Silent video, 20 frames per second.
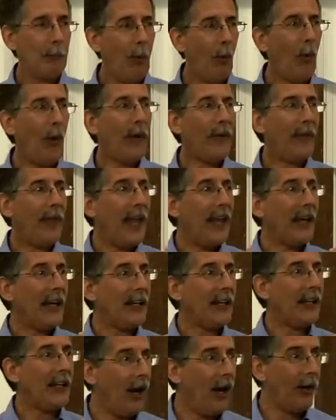Boy, they
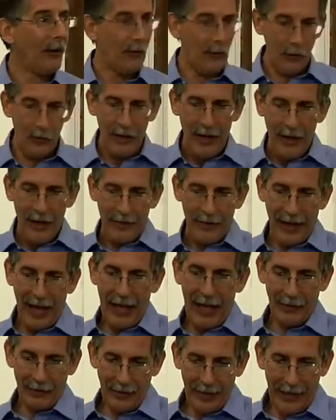conquered
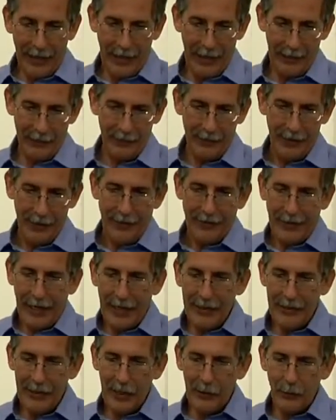that land.
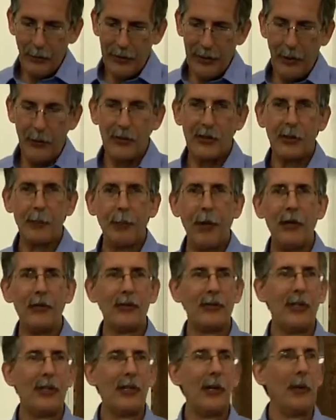They did what they were
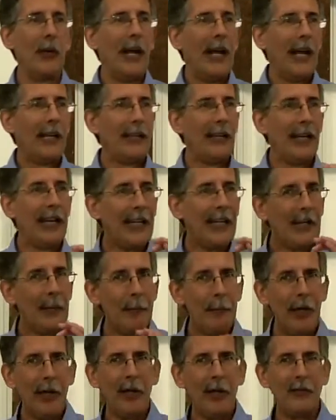supposed to do. And in the
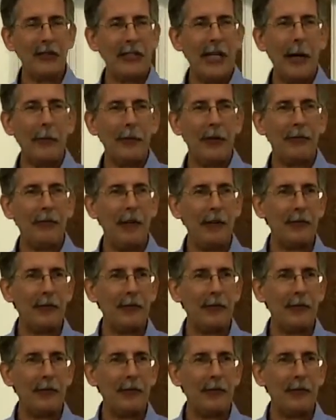middle of chapter